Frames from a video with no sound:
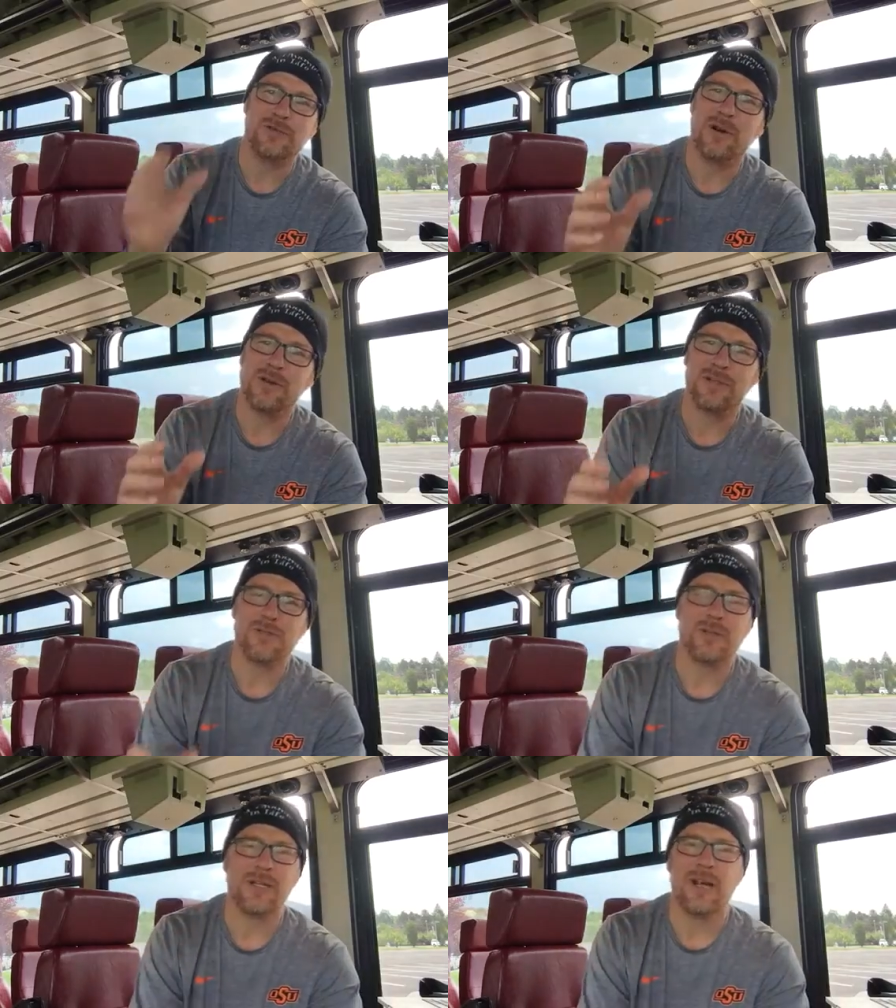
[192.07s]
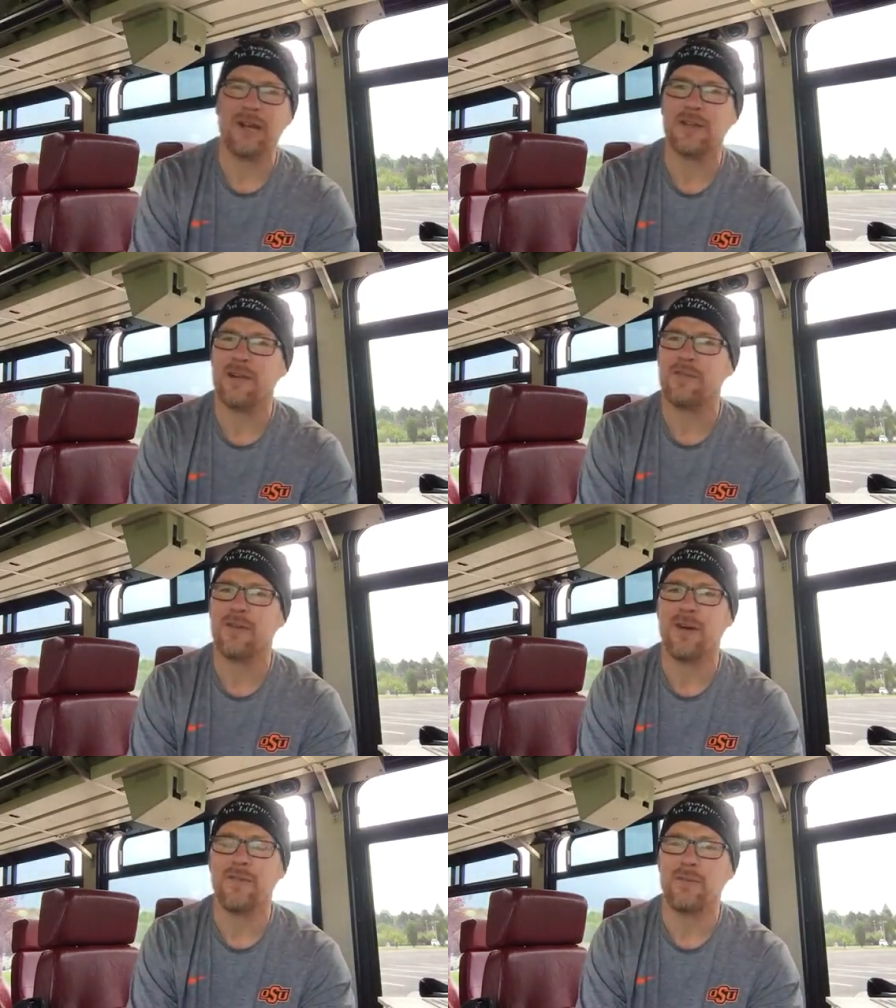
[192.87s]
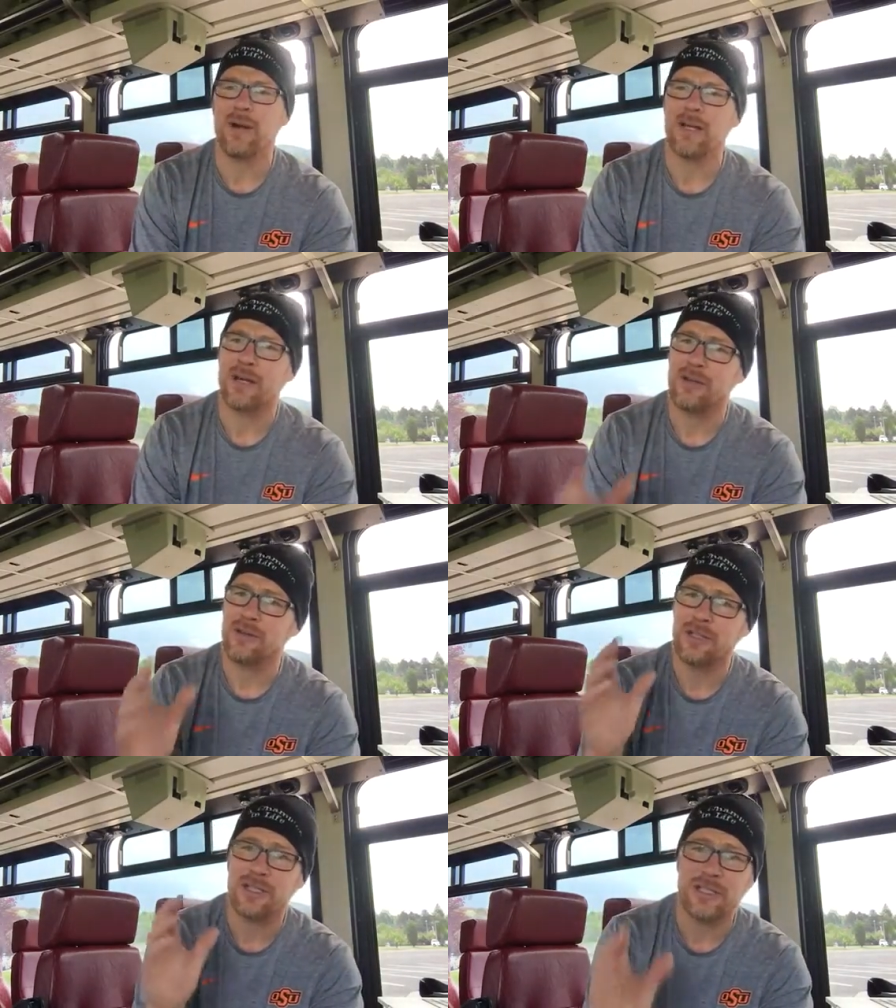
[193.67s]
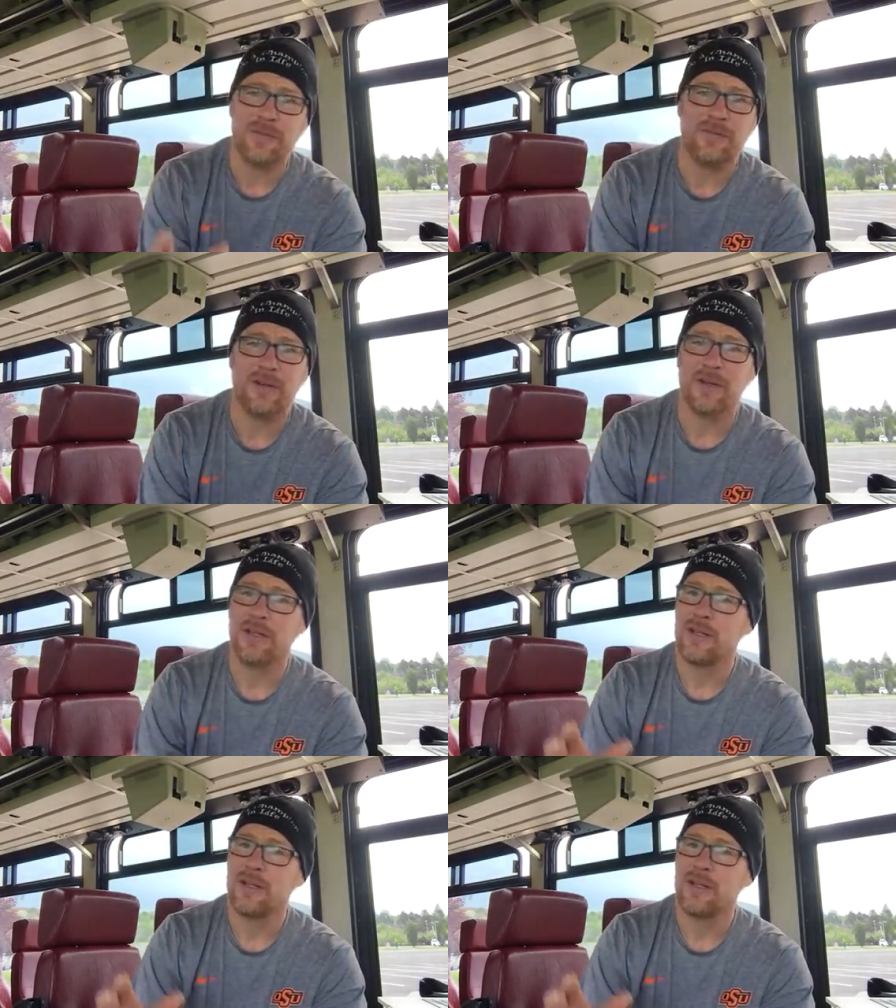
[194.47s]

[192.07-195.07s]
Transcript: struggle is real out there for everybody, and it looks different